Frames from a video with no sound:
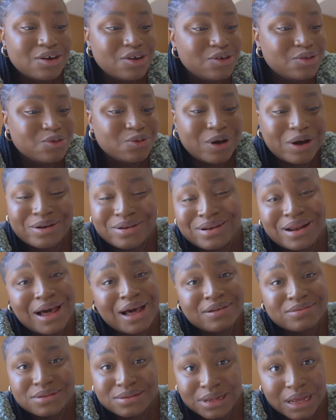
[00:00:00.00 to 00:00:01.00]
you know, I don't know
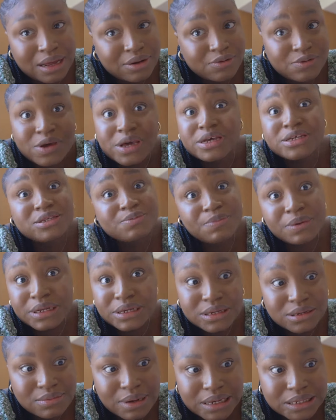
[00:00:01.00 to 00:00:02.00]
how to start
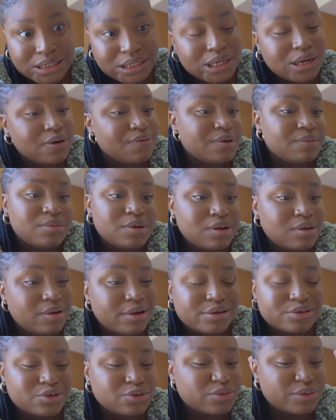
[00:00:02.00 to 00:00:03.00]
re-explaining myself and blah, blah,
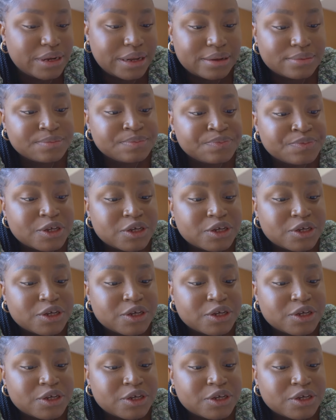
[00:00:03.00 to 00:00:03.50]
blah, so now.